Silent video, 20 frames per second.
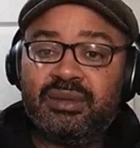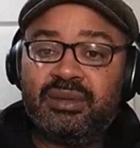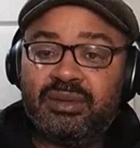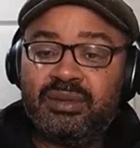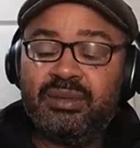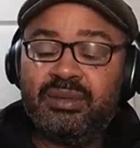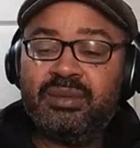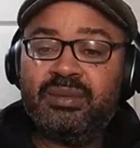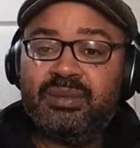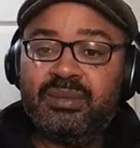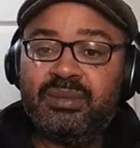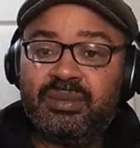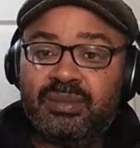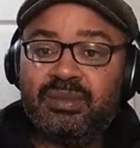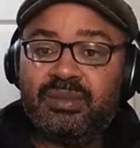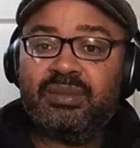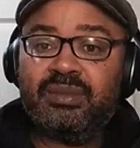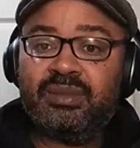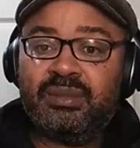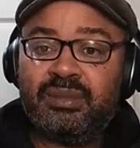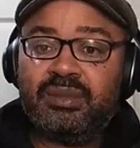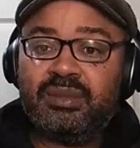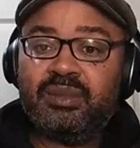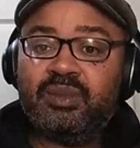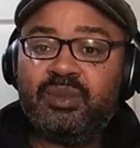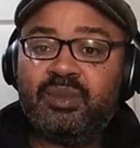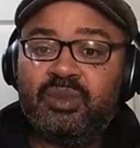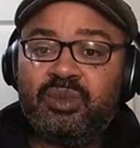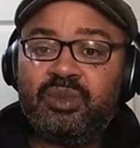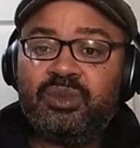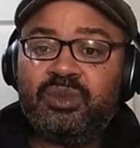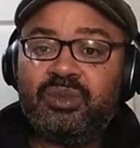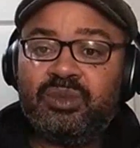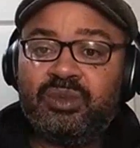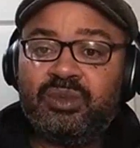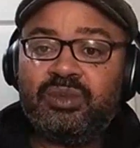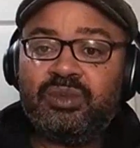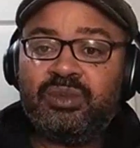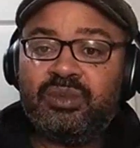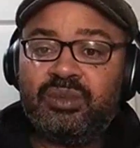
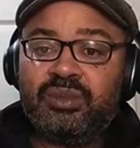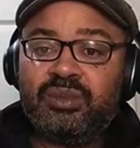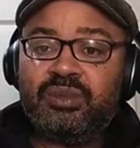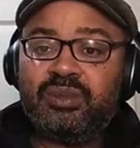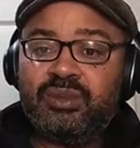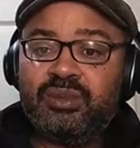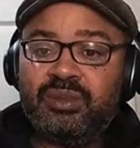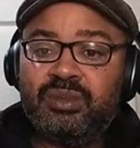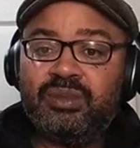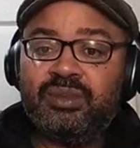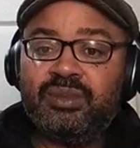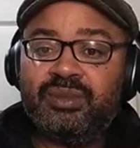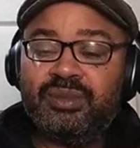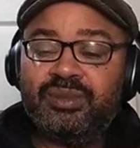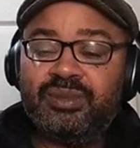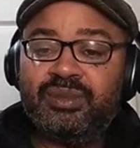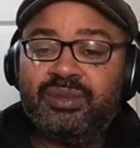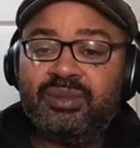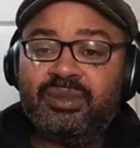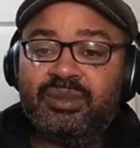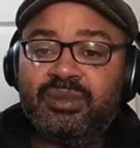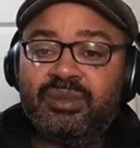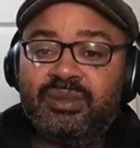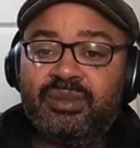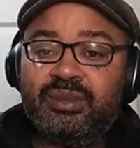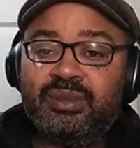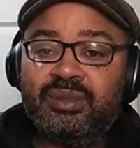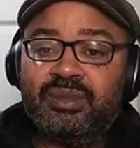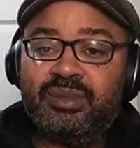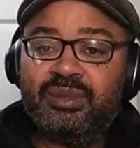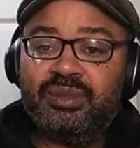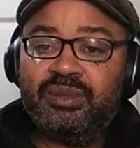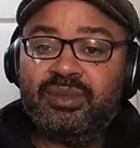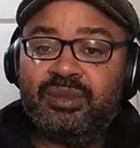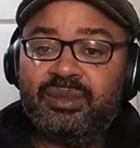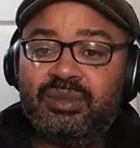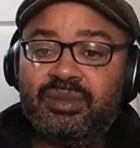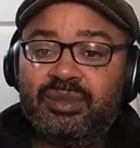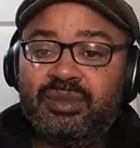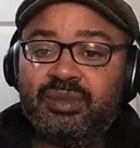
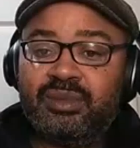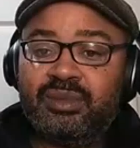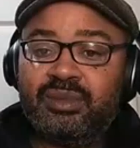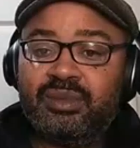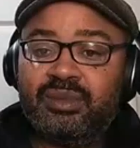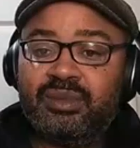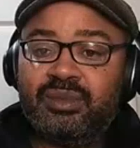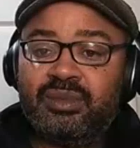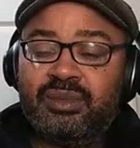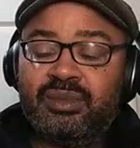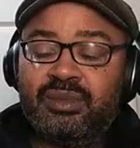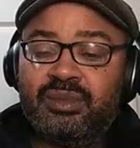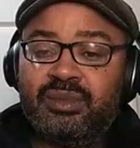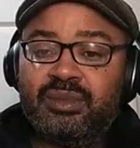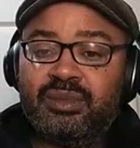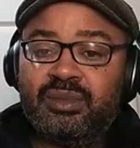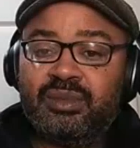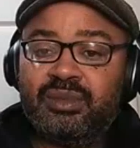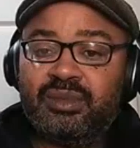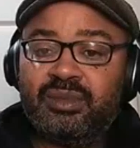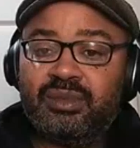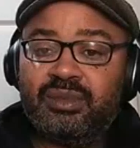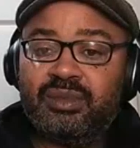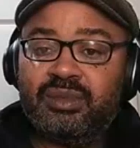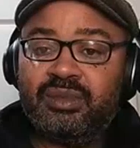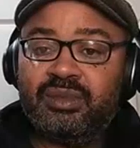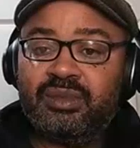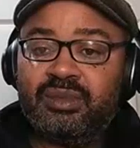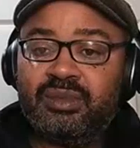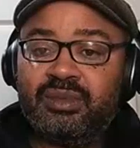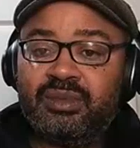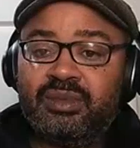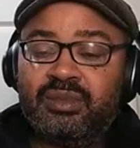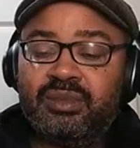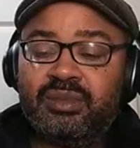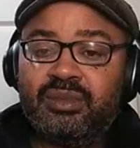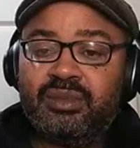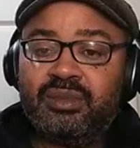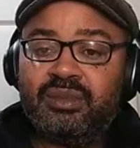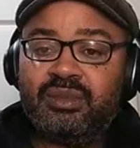
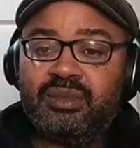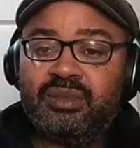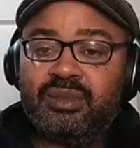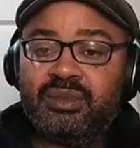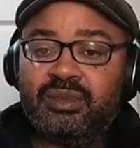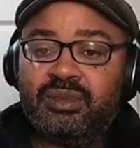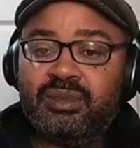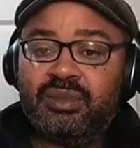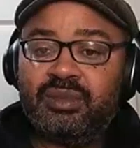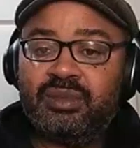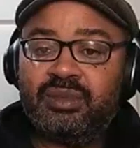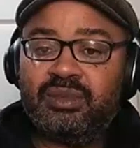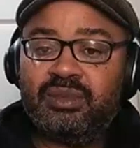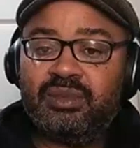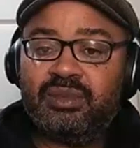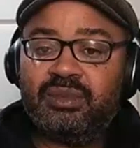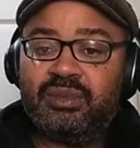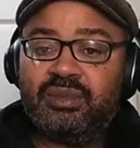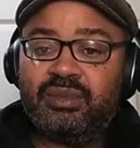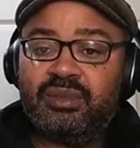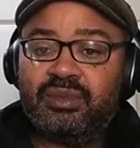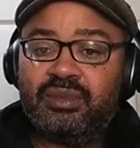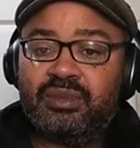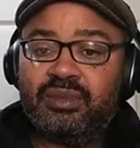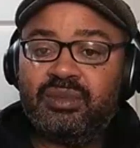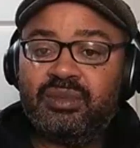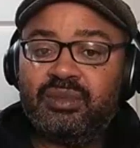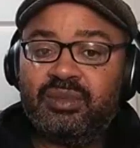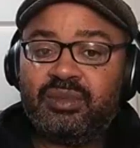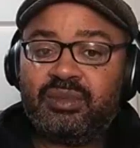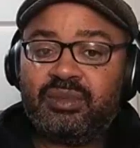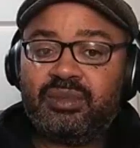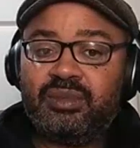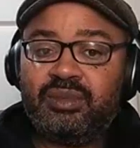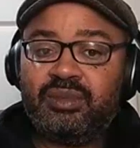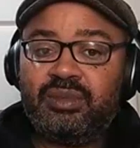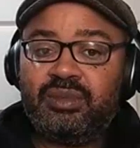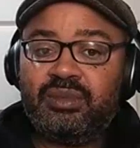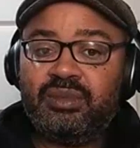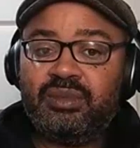No words are spoken by the person on screen.